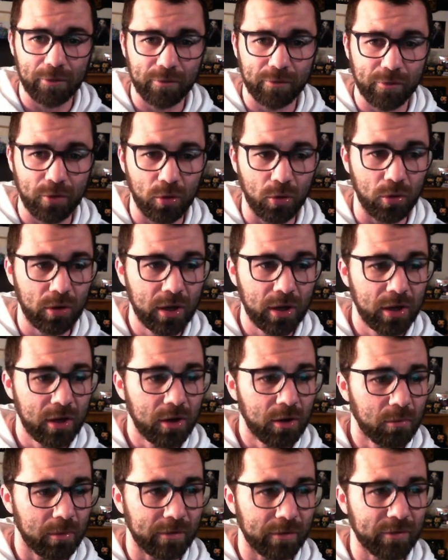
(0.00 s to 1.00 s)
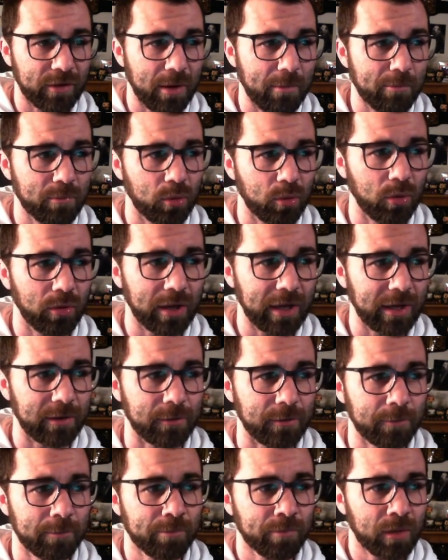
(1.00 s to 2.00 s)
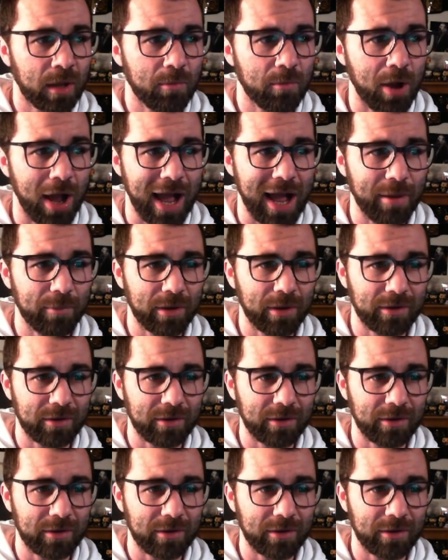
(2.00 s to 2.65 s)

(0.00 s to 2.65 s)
for. We've then brought in Mohamed